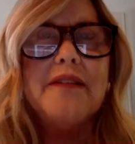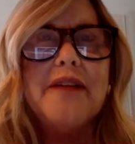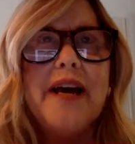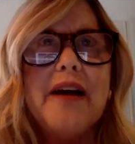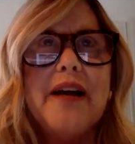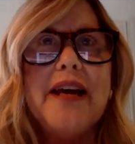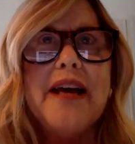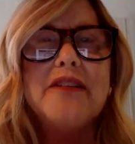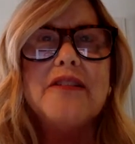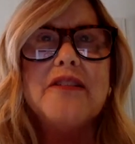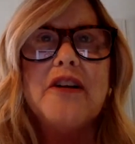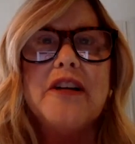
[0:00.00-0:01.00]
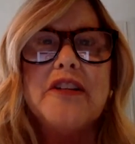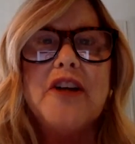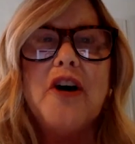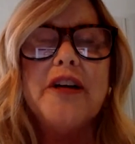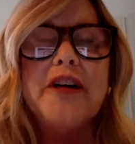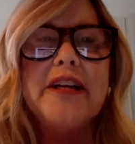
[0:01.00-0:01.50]
I, I started
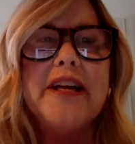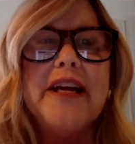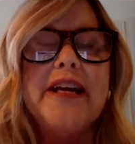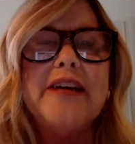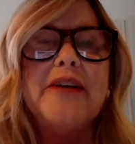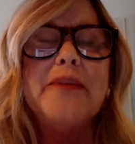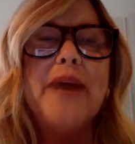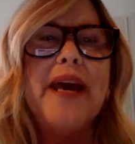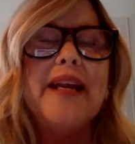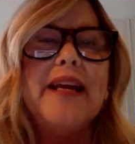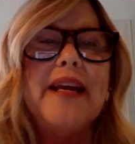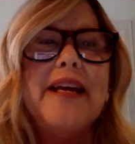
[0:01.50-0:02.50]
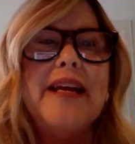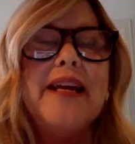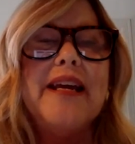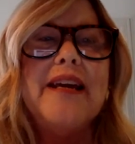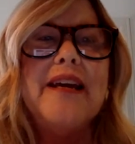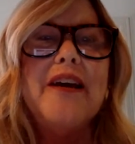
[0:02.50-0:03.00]
talking to him, and
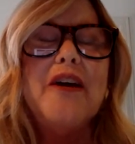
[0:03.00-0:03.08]
he